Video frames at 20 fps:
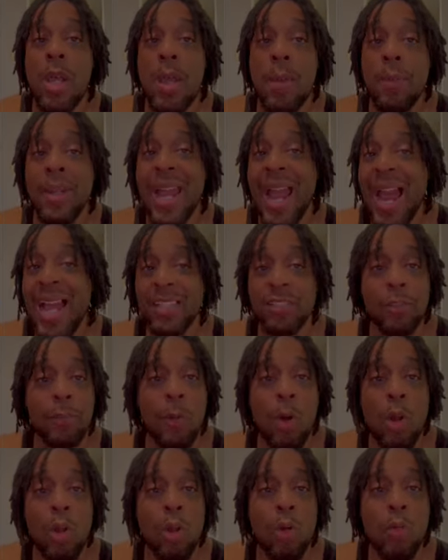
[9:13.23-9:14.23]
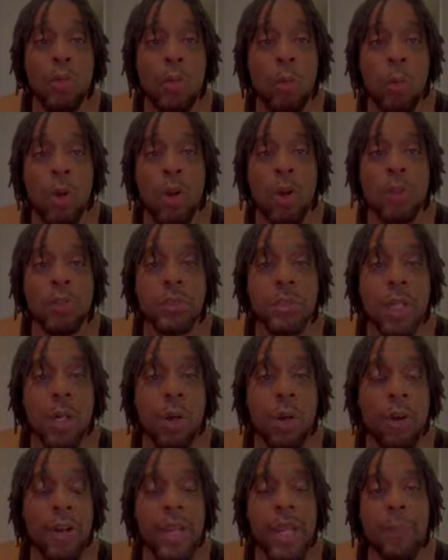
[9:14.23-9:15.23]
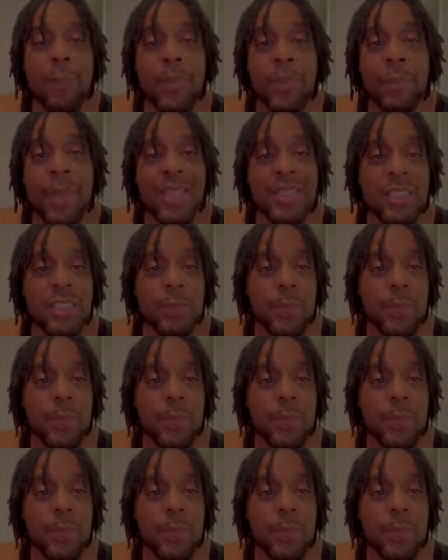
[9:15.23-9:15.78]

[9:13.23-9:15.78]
guys from all over the world. So hurry up and message